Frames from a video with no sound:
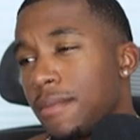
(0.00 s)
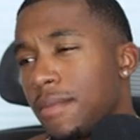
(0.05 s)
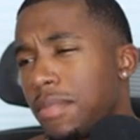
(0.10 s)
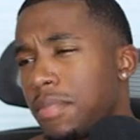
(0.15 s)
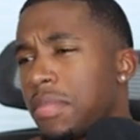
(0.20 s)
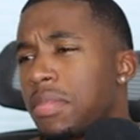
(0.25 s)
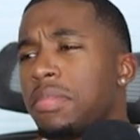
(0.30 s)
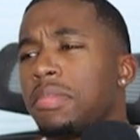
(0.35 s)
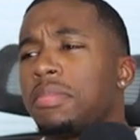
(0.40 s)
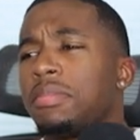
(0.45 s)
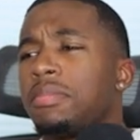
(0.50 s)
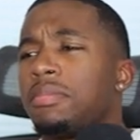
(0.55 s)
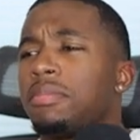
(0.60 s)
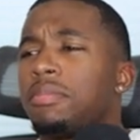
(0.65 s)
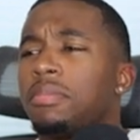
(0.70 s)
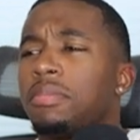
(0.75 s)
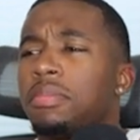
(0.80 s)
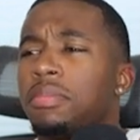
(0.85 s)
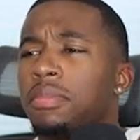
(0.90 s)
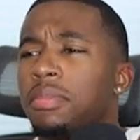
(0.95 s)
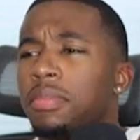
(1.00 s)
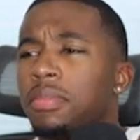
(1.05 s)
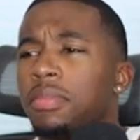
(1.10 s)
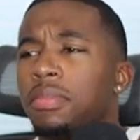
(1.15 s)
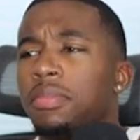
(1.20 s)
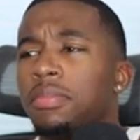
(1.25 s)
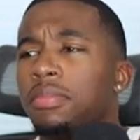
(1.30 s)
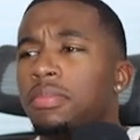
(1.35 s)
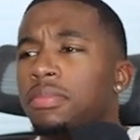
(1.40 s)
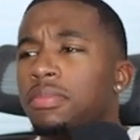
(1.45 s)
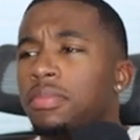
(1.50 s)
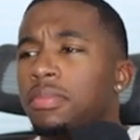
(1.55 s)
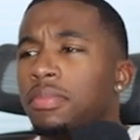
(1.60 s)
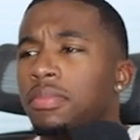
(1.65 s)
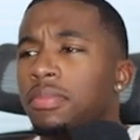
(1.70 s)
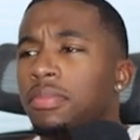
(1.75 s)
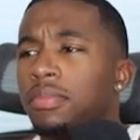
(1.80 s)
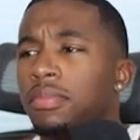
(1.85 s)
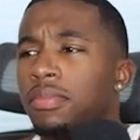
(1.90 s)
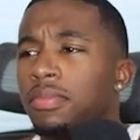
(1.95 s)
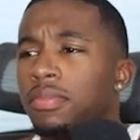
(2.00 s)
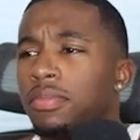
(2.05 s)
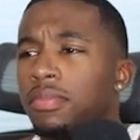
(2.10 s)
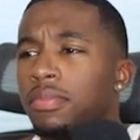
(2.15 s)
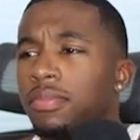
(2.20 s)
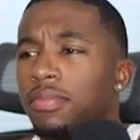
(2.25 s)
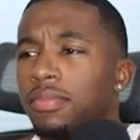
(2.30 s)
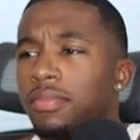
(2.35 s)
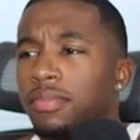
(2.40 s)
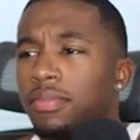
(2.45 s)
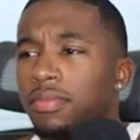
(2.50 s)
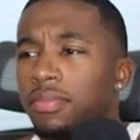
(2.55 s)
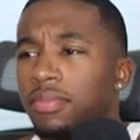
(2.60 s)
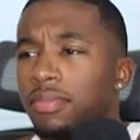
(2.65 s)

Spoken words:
No words are spoken by the person on screen.